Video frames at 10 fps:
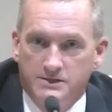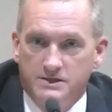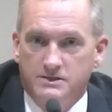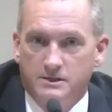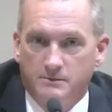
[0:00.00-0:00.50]

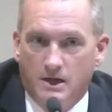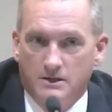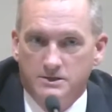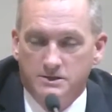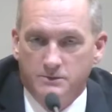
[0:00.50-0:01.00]
existing
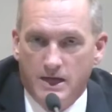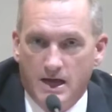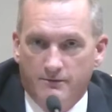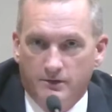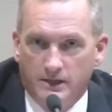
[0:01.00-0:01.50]
policies that we
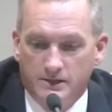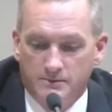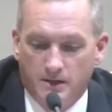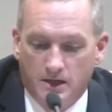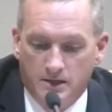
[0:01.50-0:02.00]
have related
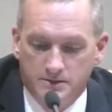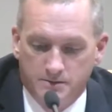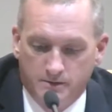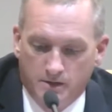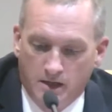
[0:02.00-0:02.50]
to bonds
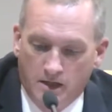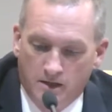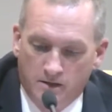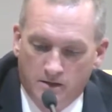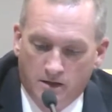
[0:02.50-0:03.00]
and,
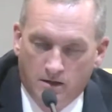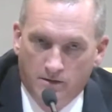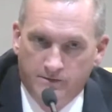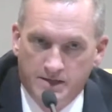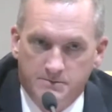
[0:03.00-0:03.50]
and
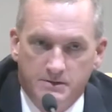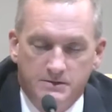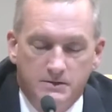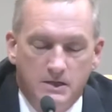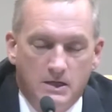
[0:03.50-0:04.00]
our
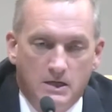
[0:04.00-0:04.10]
investments